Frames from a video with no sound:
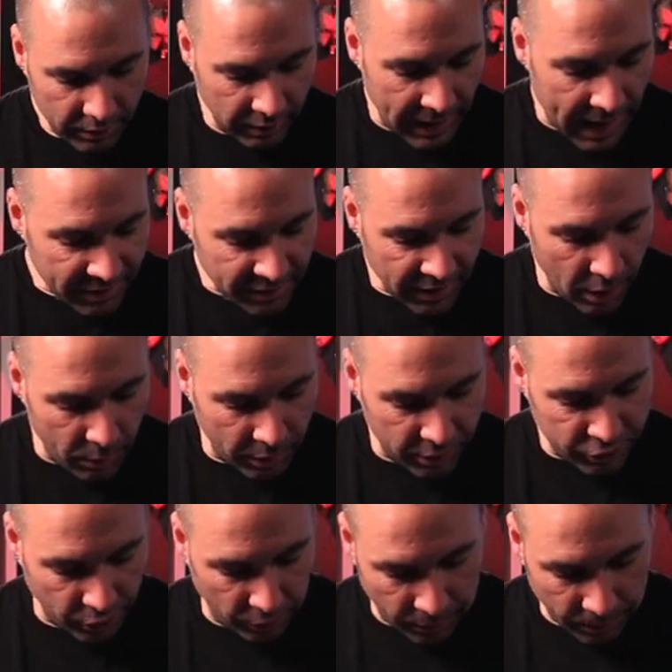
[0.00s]
The last thing I want to
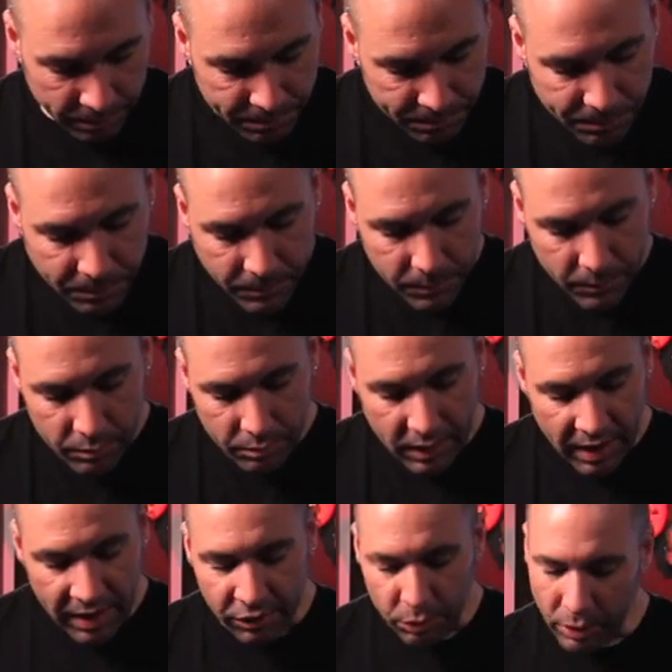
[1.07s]
show you
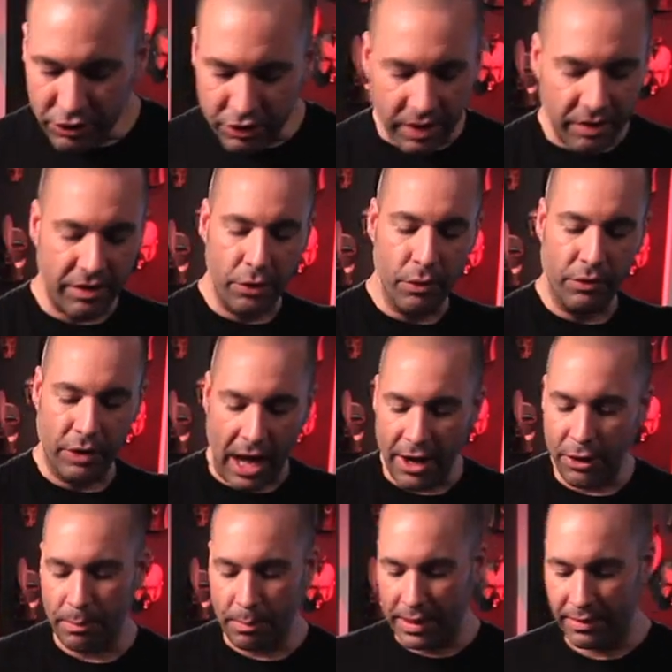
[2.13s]
is, once, let's say, you've got
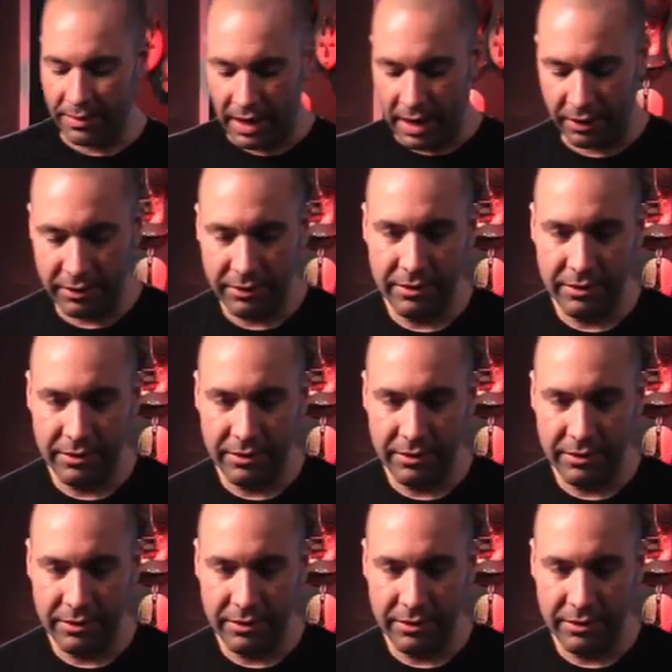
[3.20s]
your beat down